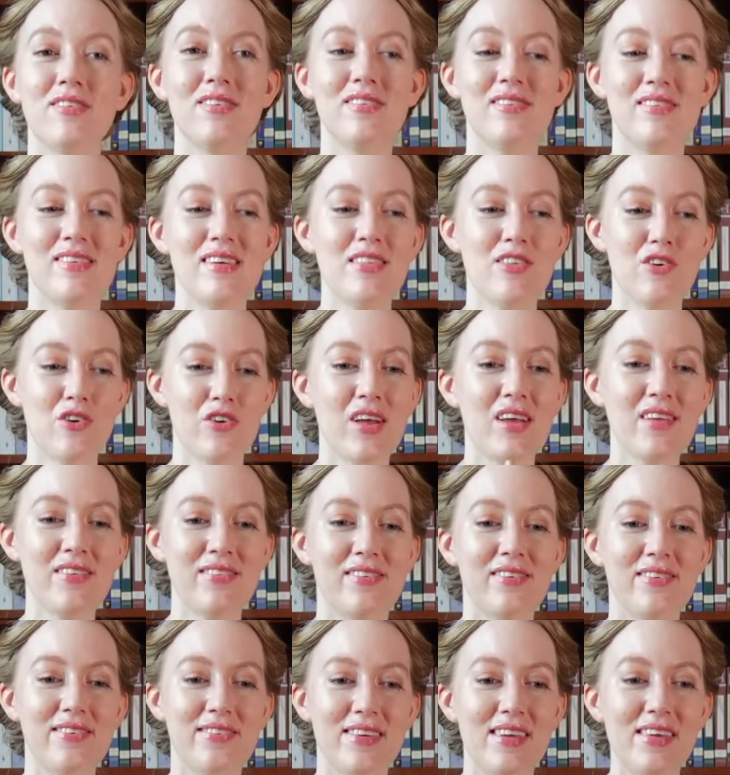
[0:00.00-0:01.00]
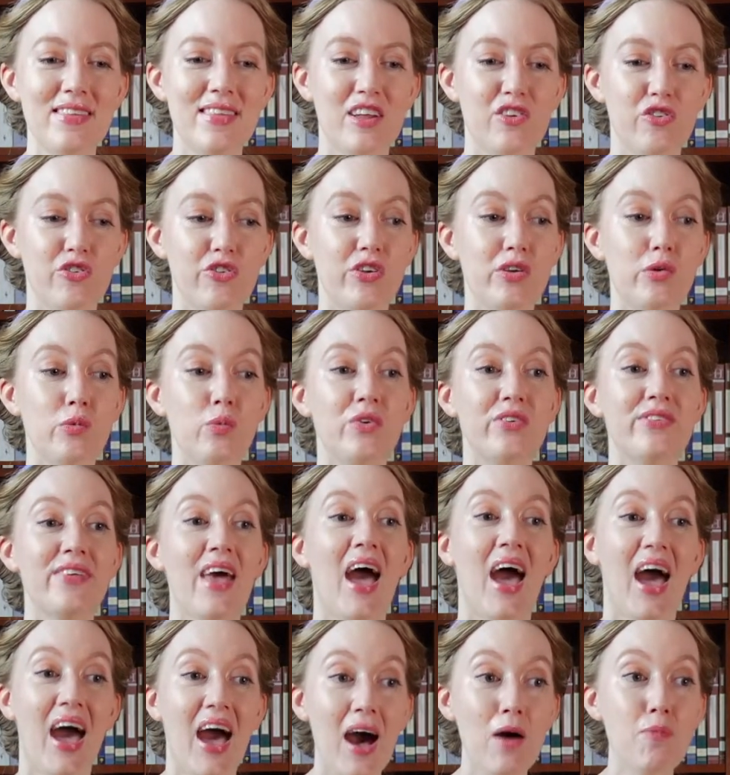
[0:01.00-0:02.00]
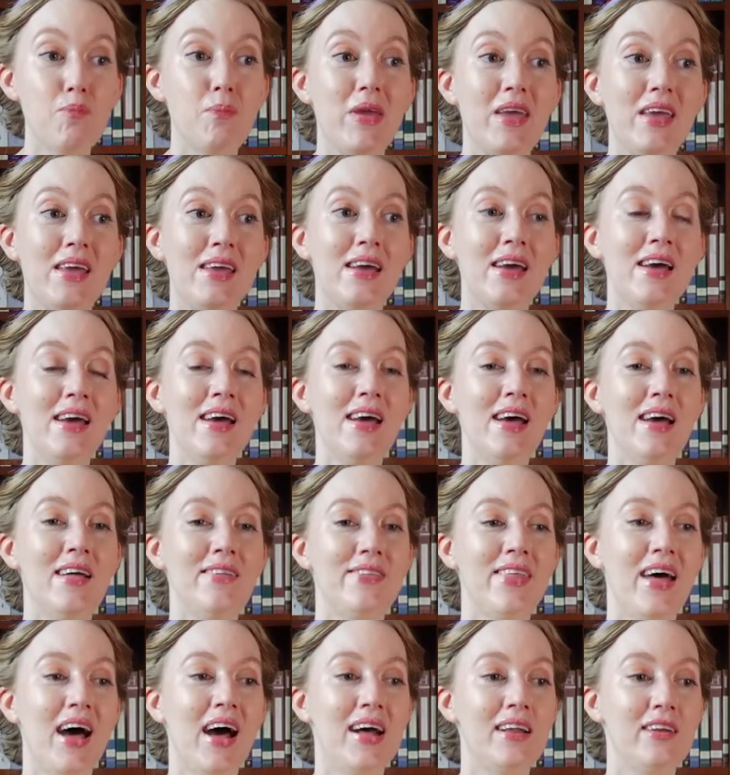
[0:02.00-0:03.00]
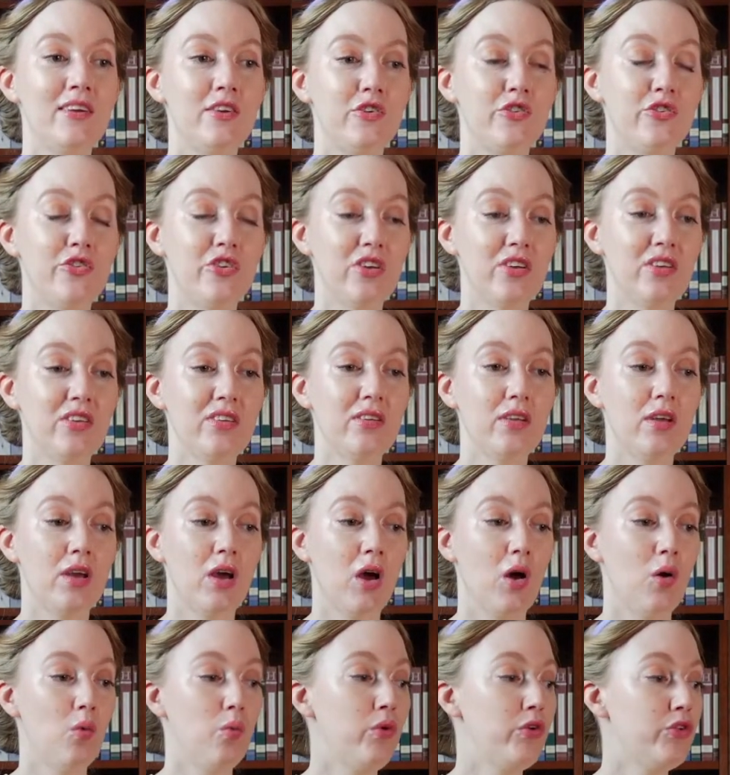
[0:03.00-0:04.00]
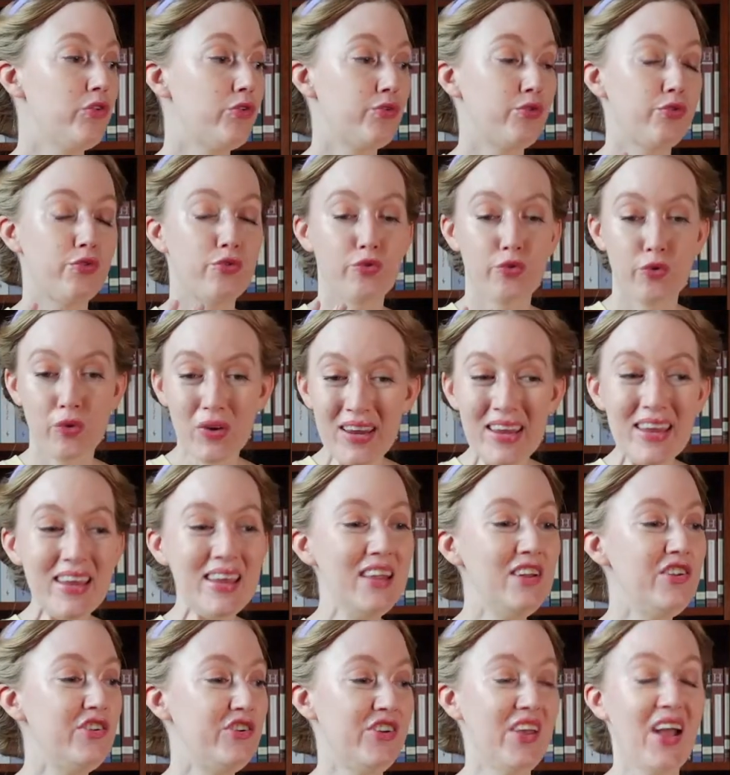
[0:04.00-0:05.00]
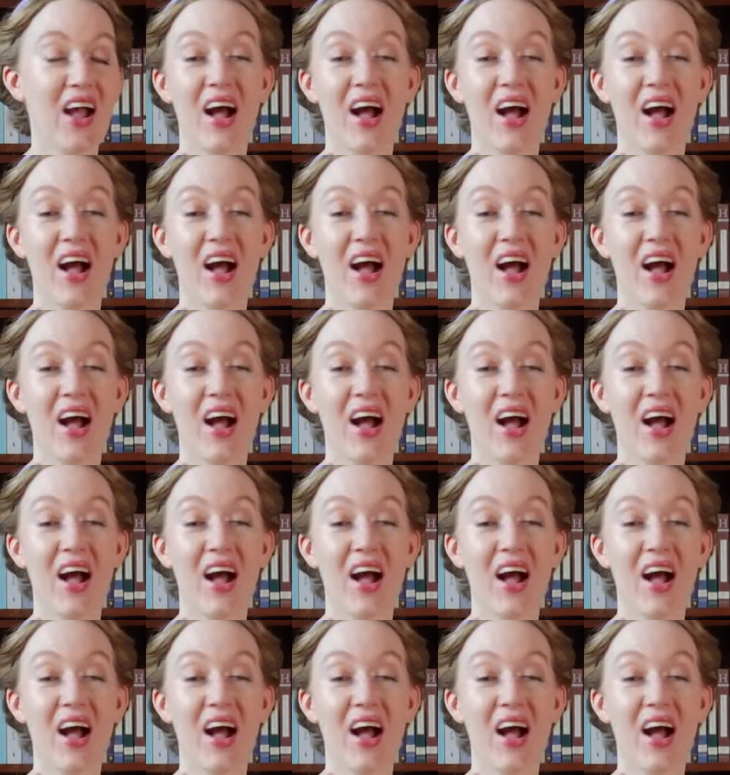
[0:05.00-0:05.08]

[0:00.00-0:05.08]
to see. They're nice to see that she was happy, that she was freed. She